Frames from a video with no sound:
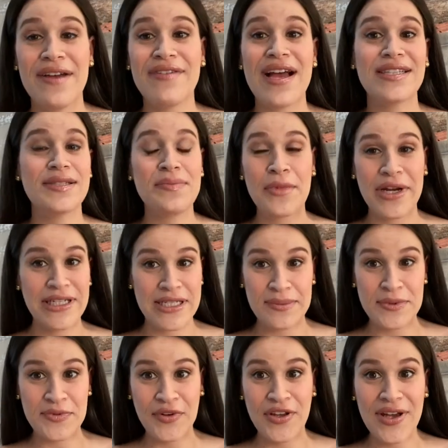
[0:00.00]
I've got some great
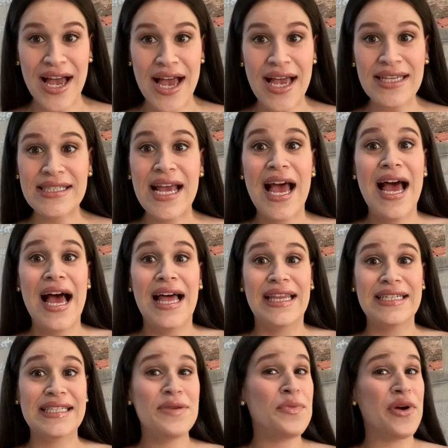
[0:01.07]
tips for you guys.
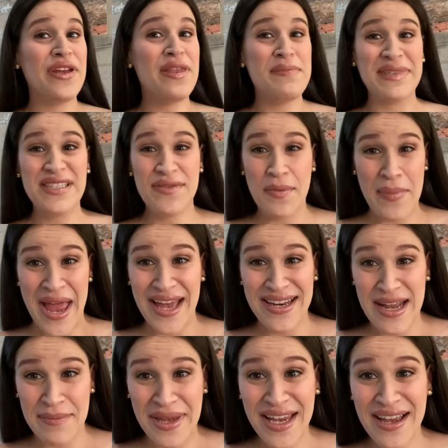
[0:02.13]
Listen, we're in the midst of a
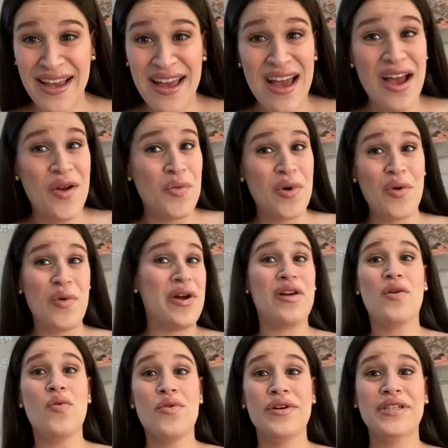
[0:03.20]
pandemic where we're
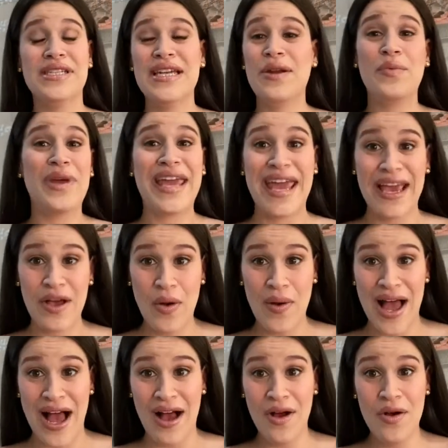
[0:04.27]
in quarantine and we can't go
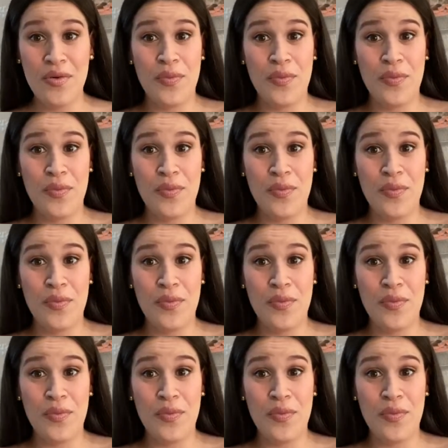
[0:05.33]
out.